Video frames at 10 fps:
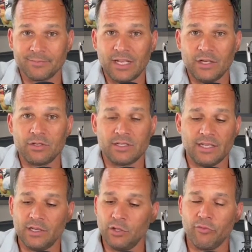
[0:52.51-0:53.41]
And you
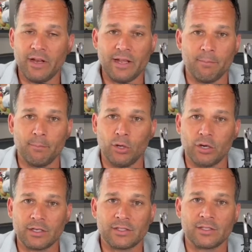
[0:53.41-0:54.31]
see it, you read it in
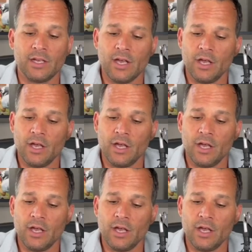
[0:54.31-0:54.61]
books,